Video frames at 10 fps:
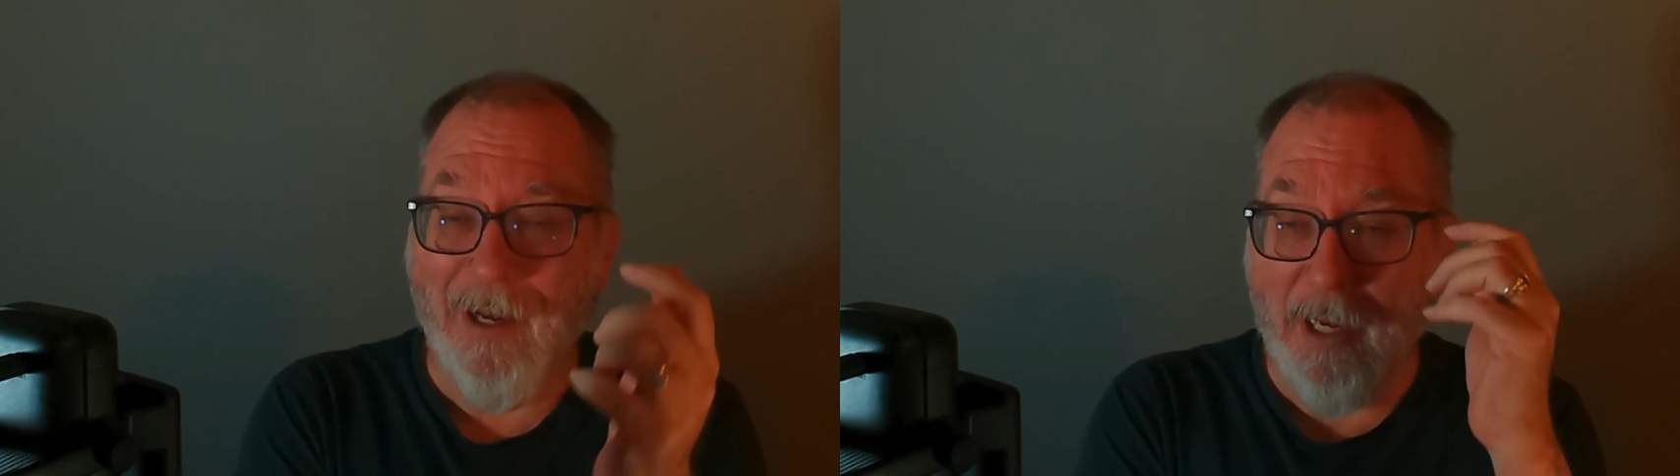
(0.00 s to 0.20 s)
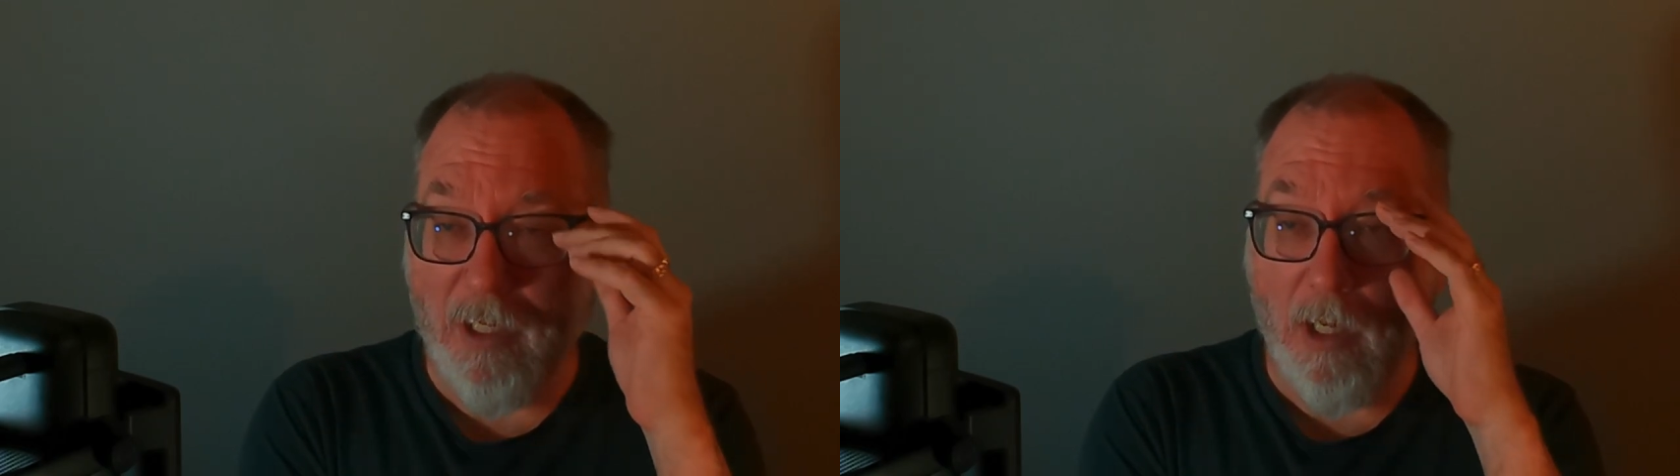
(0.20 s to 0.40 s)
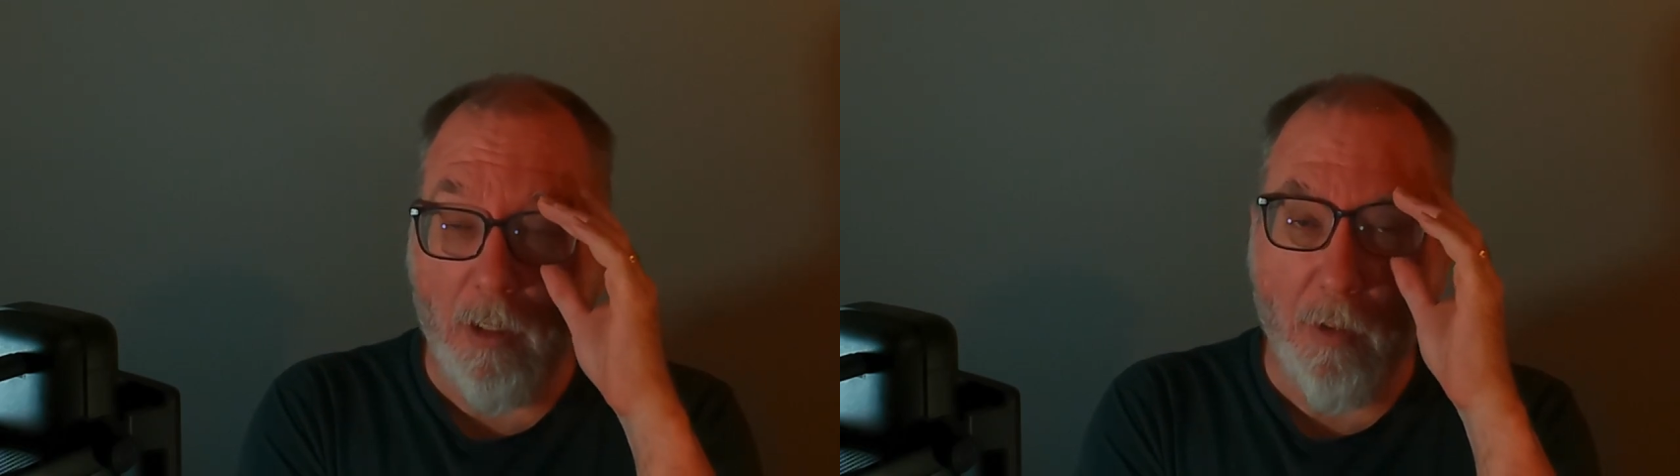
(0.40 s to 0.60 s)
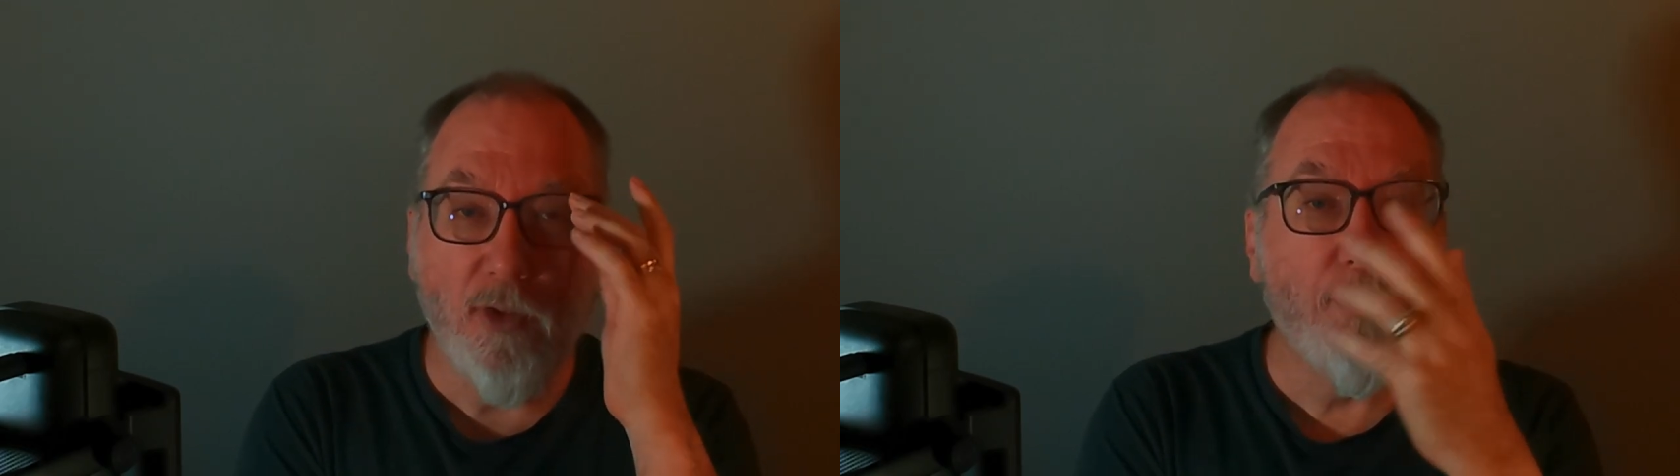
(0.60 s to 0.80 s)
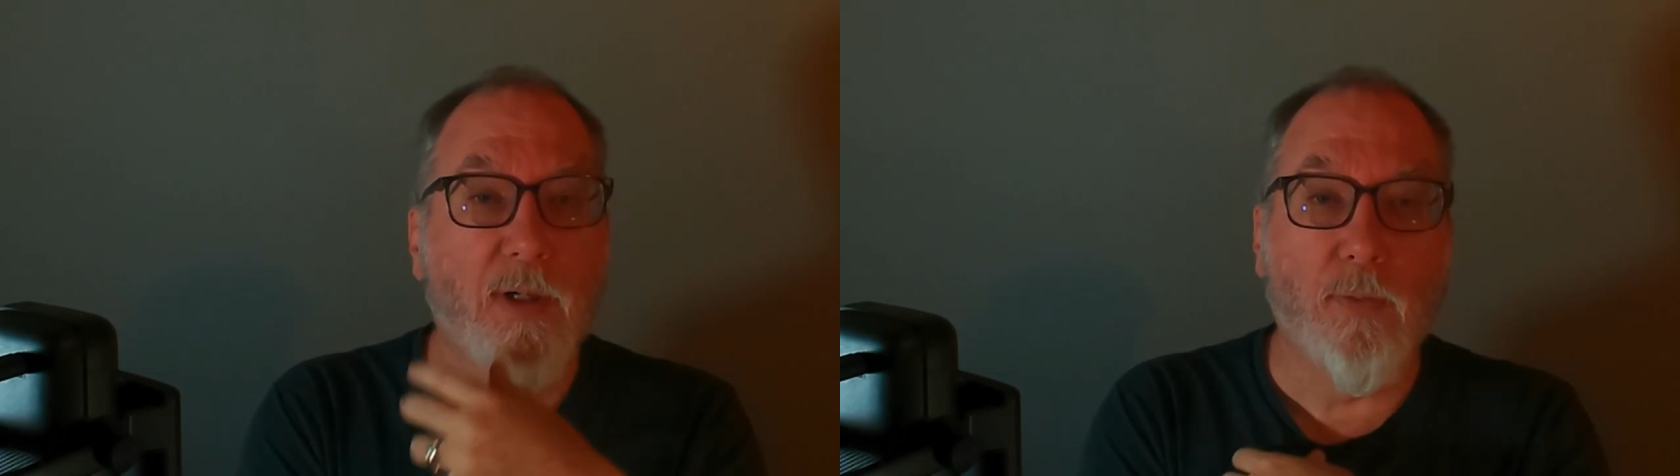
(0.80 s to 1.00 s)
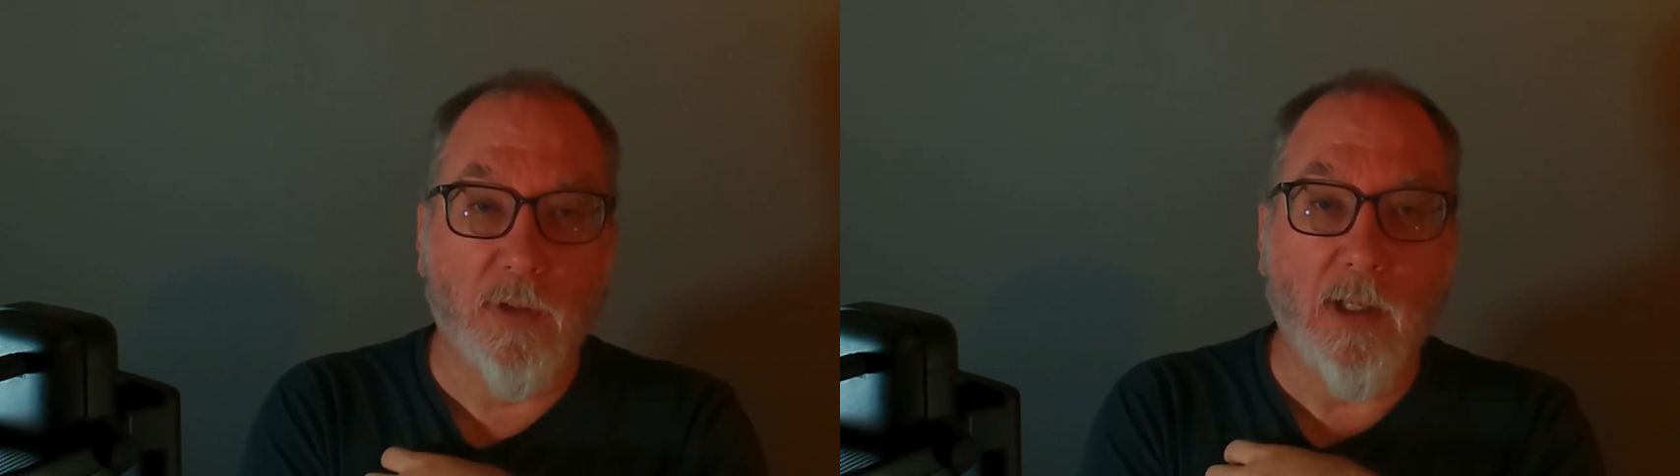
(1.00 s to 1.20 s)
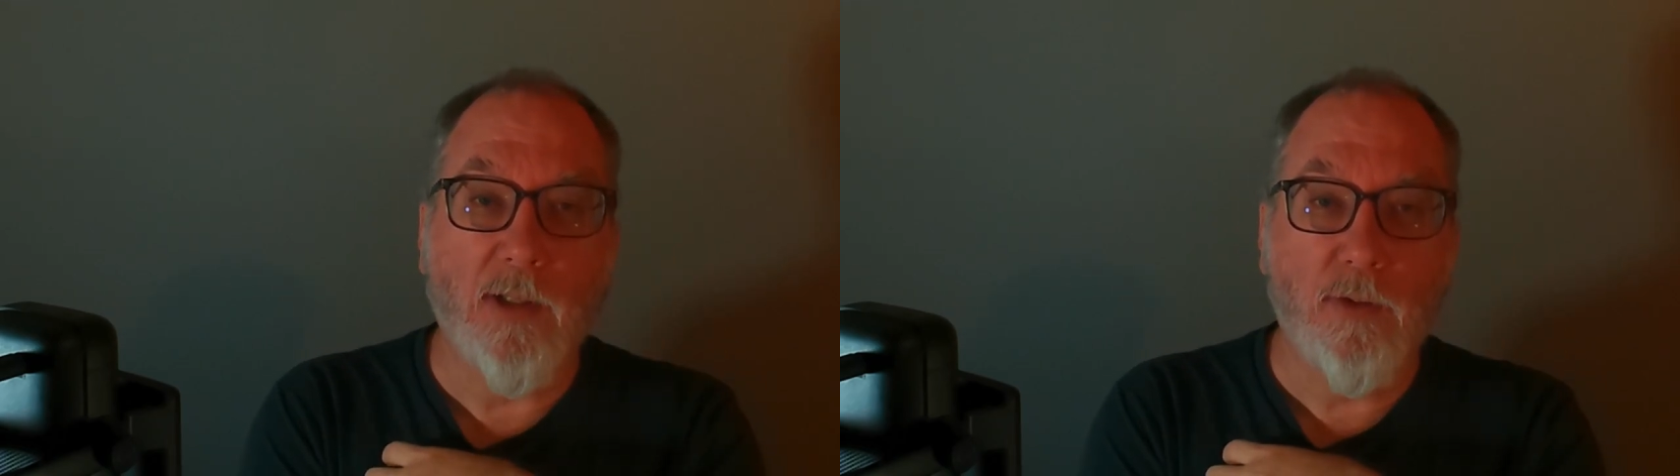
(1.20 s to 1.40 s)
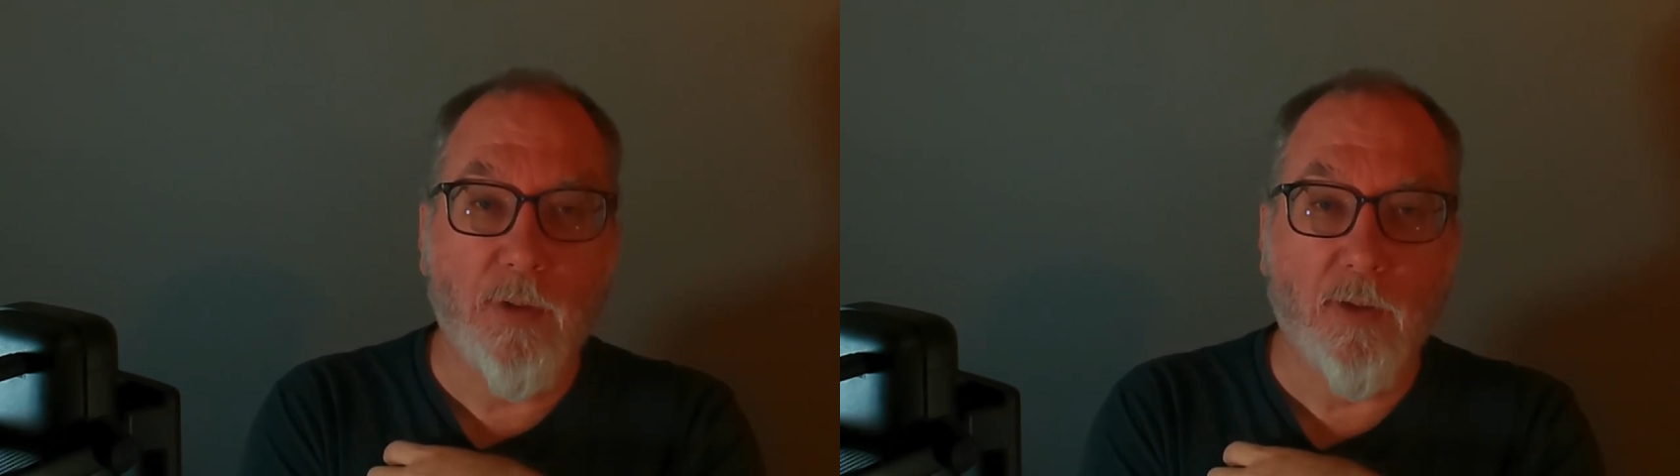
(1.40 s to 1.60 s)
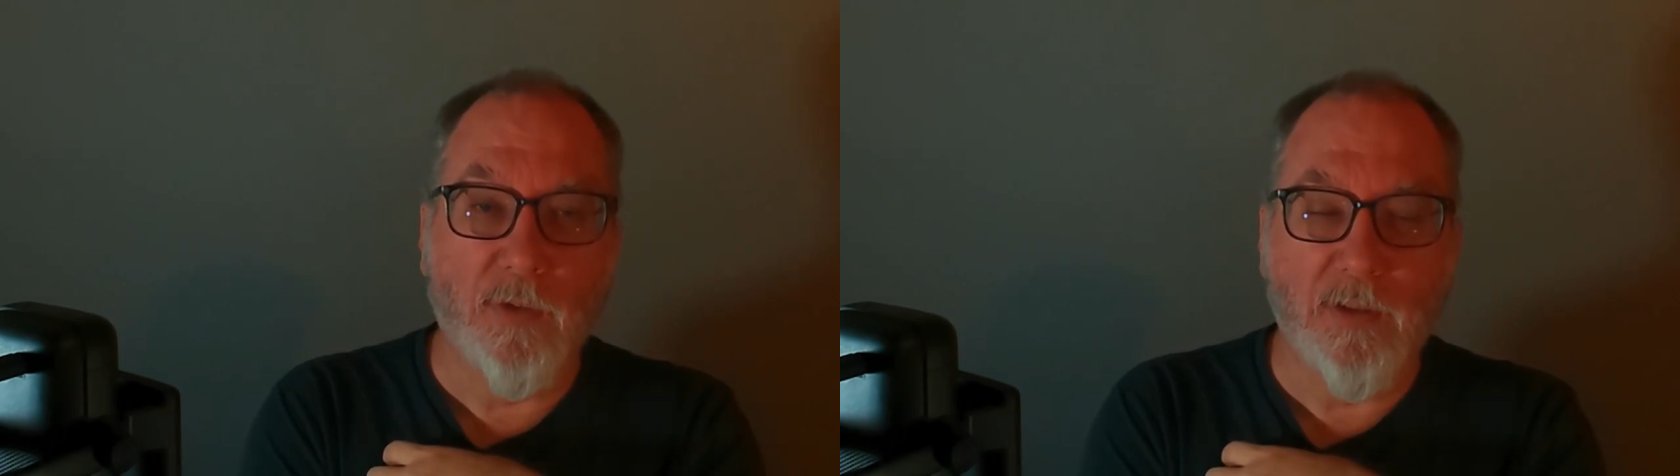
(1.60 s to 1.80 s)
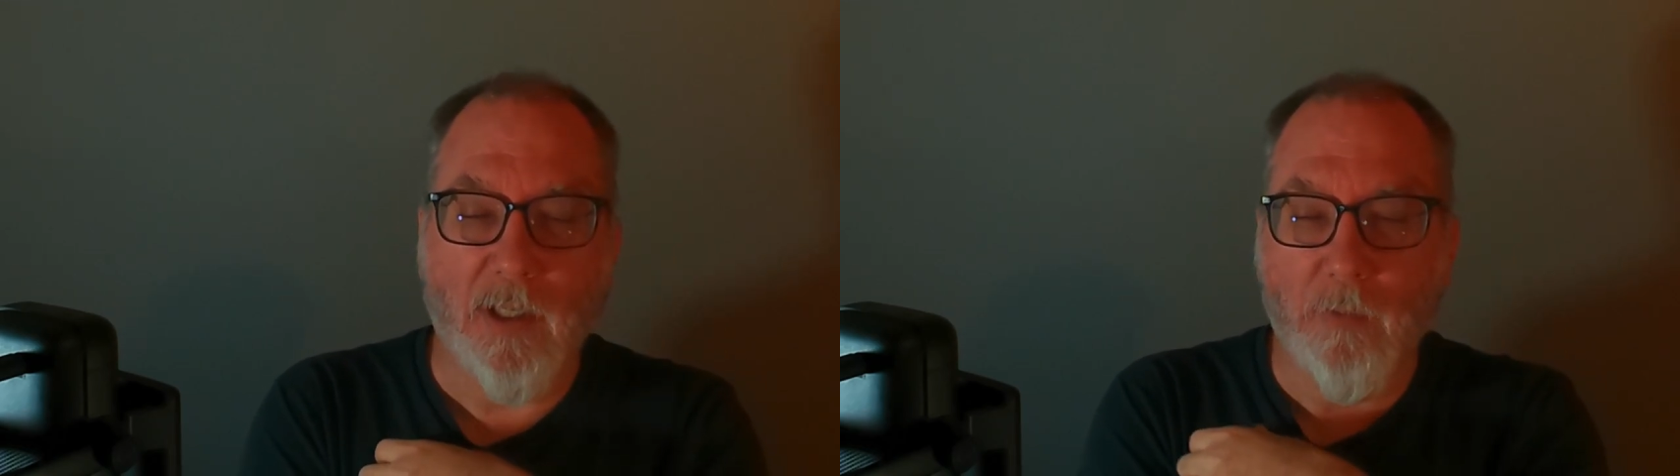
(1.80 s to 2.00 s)
I, I, I, do better with I do better
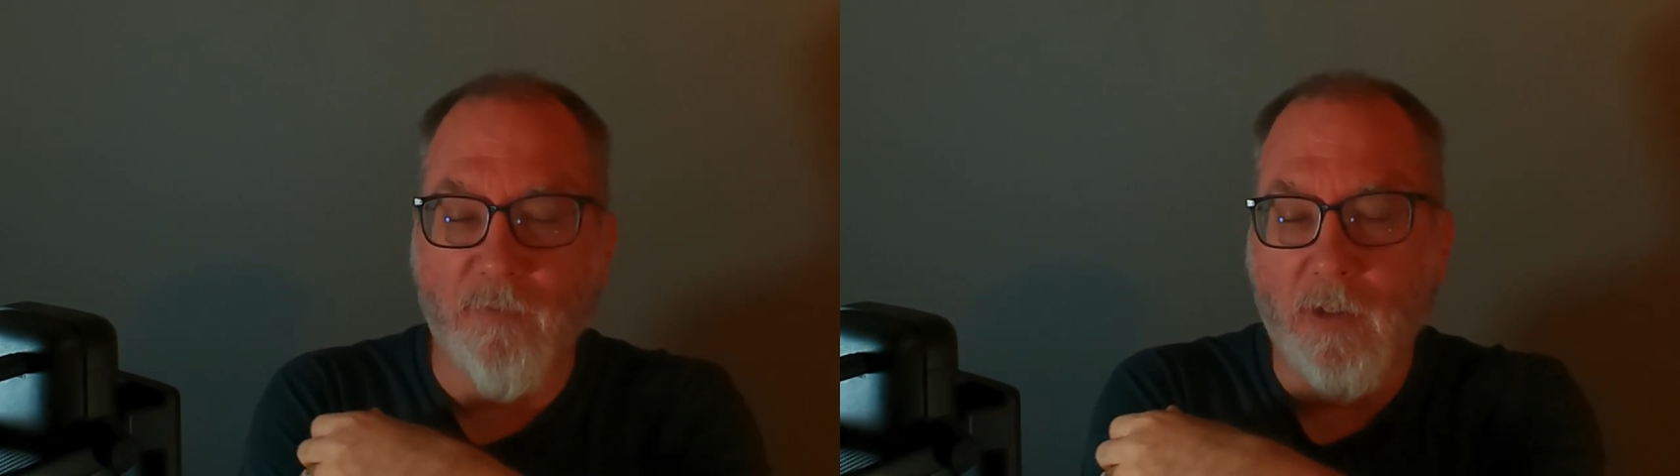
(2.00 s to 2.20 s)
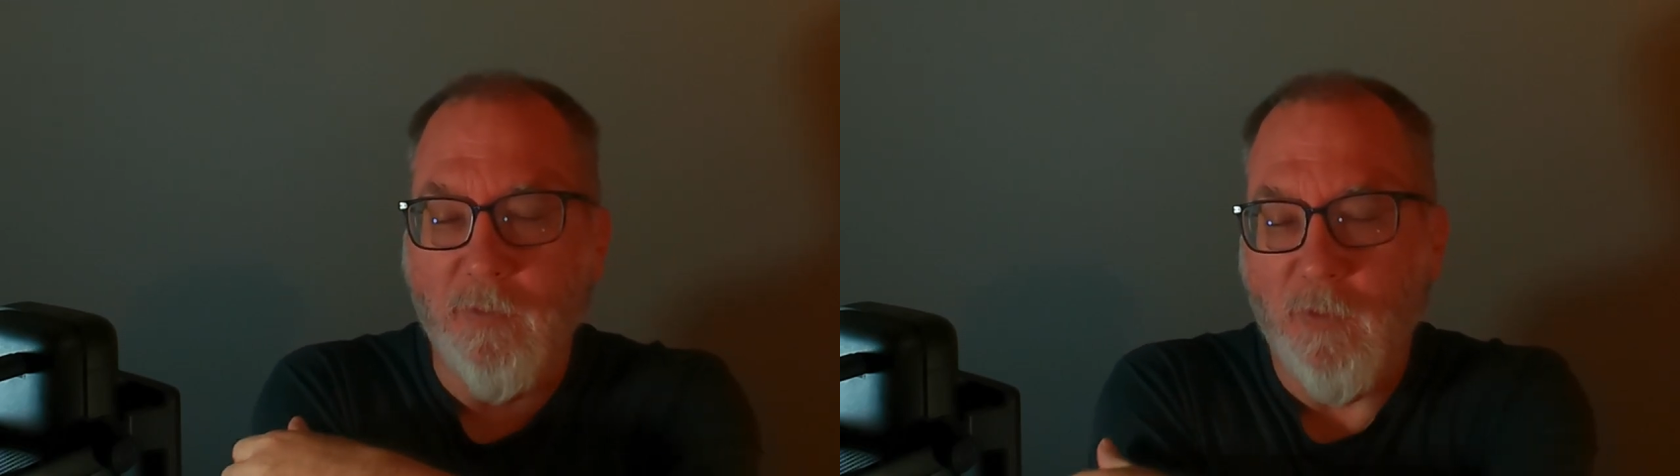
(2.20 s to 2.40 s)
with time frames.